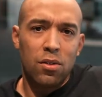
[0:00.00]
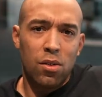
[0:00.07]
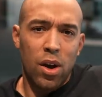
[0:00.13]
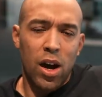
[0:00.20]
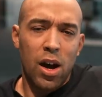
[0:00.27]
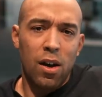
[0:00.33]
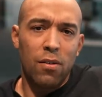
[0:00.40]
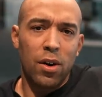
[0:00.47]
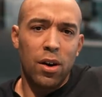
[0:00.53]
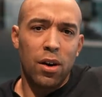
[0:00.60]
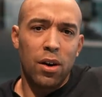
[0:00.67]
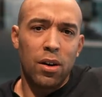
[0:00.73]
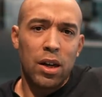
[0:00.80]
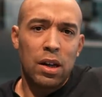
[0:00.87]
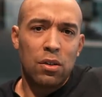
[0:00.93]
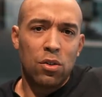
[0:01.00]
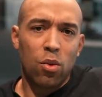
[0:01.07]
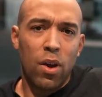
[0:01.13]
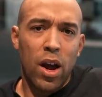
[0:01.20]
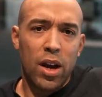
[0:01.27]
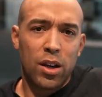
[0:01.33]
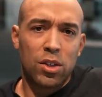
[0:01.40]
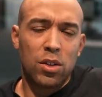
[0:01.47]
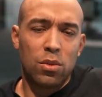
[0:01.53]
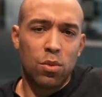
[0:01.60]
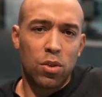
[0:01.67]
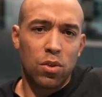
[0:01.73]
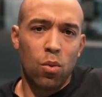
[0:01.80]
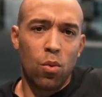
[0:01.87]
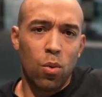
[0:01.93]
to have a
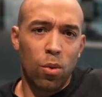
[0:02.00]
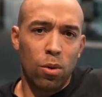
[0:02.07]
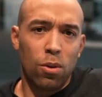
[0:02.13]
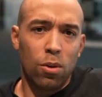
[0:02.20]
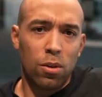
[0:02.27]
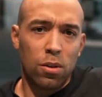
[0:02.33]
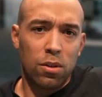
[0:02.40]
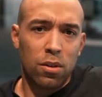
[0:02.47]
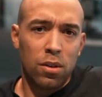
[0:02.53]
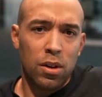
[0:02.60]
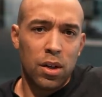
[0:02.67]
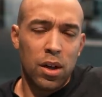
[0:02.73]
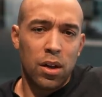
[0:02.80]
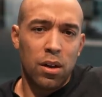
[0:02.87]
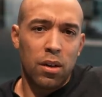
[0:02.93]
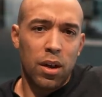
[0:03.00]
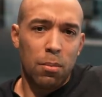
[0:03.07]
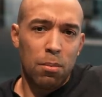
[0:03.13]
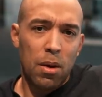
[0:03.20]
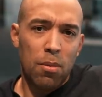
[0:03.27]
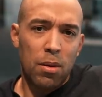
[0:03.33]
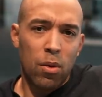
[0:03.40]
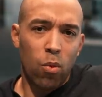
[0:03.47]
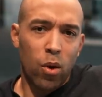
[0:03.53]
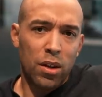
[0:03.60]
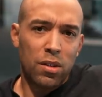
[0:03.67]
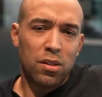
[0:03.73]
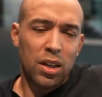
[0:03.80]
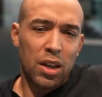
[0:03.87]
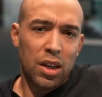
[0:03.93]
interaction with the world like maybe
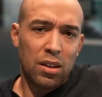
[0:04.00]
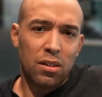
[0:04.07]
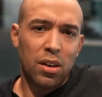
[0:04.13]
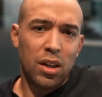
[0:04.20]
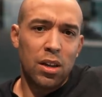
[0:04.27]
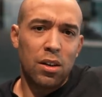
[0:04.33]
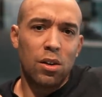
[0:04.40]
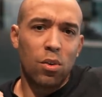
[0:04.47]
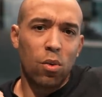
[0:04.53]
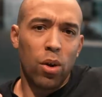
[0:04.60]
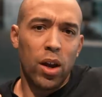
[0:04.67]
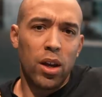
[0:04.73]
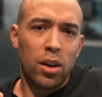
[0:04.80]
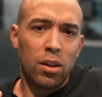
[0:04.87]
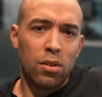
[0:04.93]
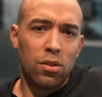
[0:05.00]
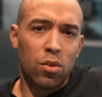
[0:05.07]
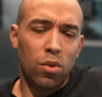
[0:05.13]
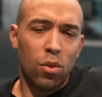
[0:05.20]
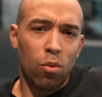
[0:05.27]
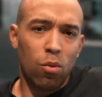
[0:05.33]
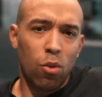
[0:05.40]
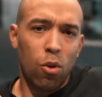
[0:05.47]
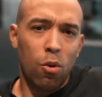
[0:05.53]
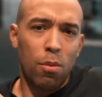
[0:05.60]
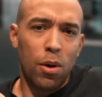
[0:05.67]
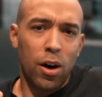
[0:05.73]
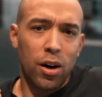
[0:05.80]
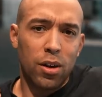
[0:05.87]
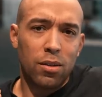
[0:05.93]
once it gets integrated to the
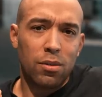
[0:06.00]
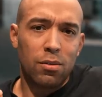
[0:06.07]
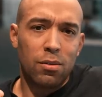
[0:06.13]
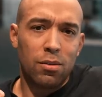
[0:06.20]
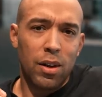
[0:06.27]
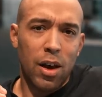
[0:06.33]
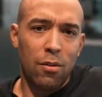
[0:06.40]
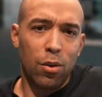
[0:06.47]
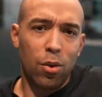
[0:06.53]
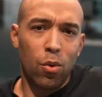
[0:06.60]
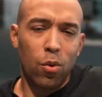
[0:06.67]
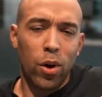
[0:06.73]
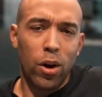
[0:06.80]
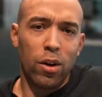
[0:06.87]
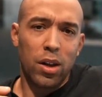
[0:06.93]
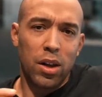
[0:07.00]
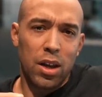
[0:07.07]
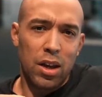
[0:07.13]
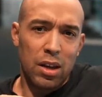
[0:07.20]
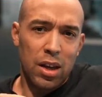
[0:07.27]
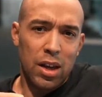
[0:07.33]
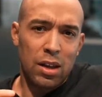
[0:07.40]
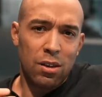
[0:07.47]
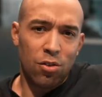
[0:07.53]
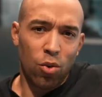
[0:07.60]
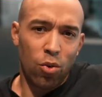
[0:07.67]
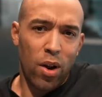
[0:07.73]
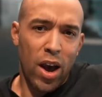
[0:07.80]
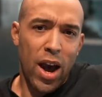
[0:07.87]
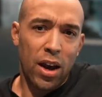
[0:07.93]
robot level where it can
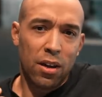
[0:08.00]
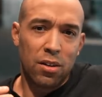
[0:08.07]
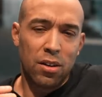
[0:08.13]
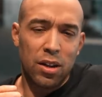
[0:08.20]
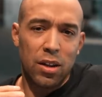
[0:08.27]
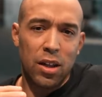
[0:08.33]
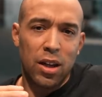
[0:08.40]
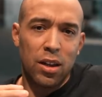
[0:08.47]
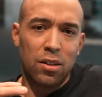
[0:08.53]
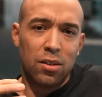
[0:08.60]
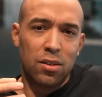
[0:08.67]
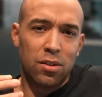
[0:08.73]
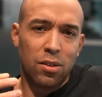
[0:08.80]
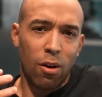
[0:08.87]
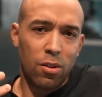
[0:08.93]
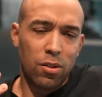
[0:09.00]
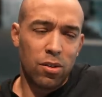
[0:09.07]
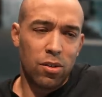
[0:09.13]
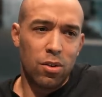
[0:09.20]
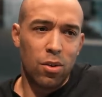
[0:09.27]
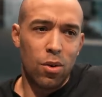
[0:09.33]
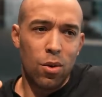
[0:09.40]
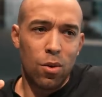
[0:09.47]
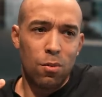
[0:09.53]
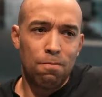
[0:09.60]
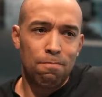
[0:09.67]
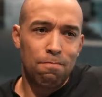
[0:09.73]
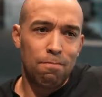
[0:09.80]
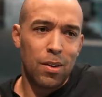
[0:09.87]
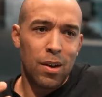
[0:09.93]
interact and then it starts
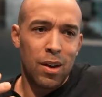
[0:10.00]
to